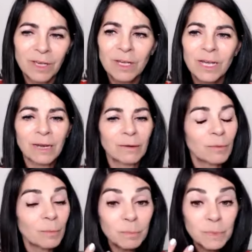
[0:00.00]
And
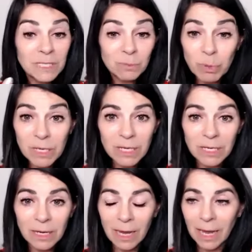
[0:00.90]

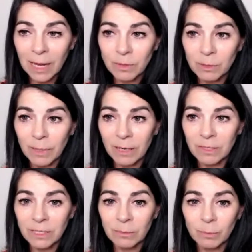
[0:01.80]
speaking out about
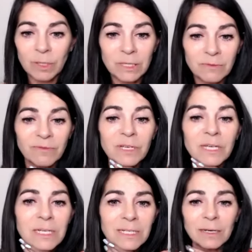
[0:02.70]
it, because for
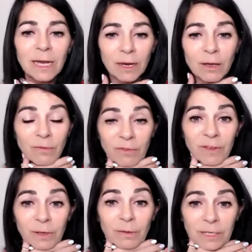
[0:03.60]
years I could
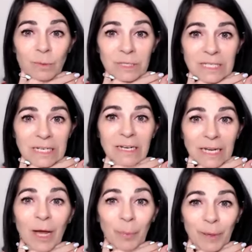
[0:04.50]
feel that it was stuck
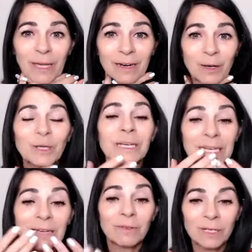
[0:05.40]
up here. I couldn't
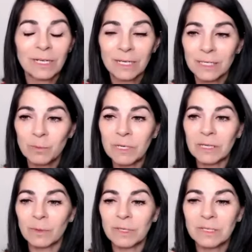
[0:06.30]
even speak
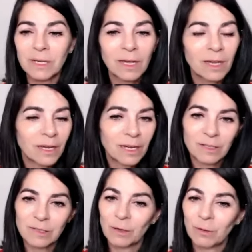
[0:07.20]
the words.
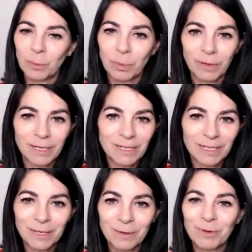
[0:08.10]
It's so
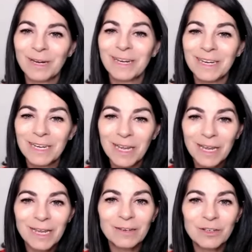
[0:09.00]
liberating.
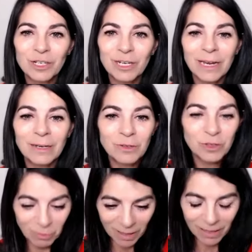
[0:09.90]
It
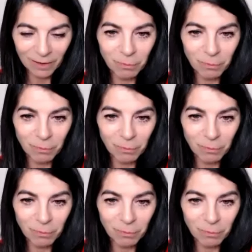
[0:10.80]
changed my life.